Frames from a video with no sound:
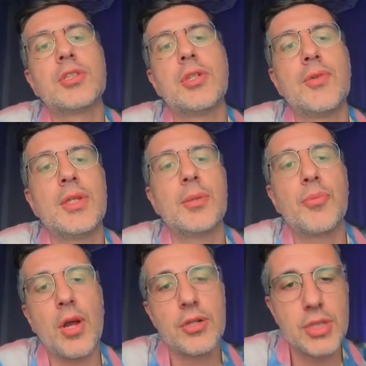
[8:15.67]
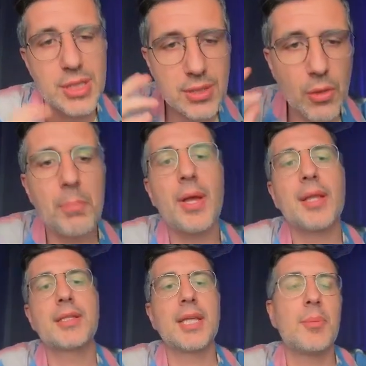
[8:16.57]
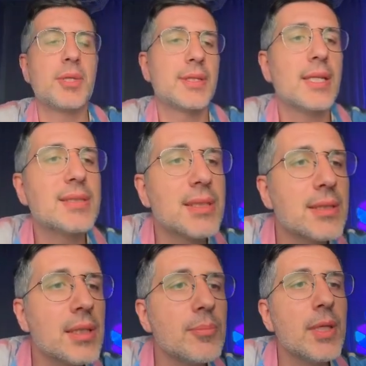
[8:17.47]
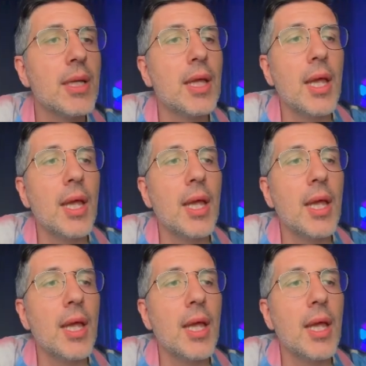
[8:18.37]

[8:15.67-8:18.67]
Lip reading: generating projects, compiling them and testing them.